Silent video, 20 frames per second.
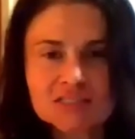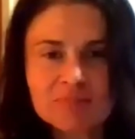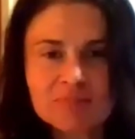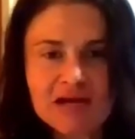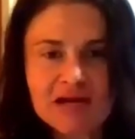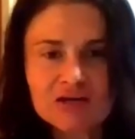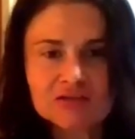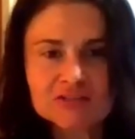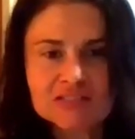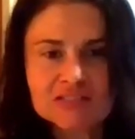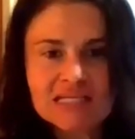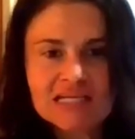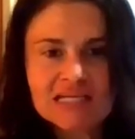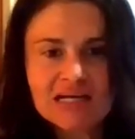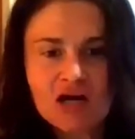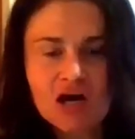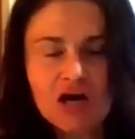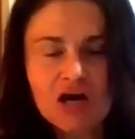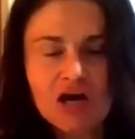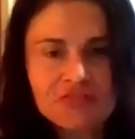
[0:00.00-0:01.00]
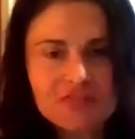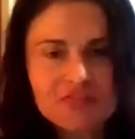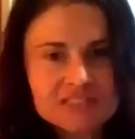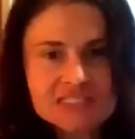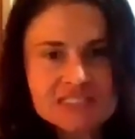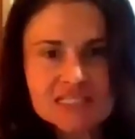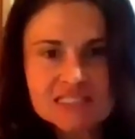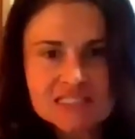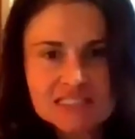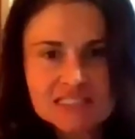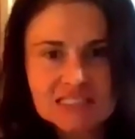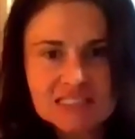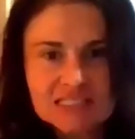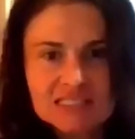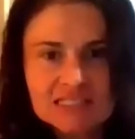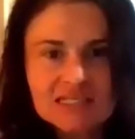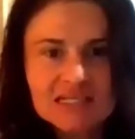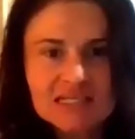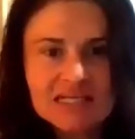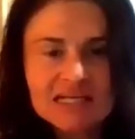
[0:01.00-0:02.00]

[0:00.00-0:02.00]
about authenticity,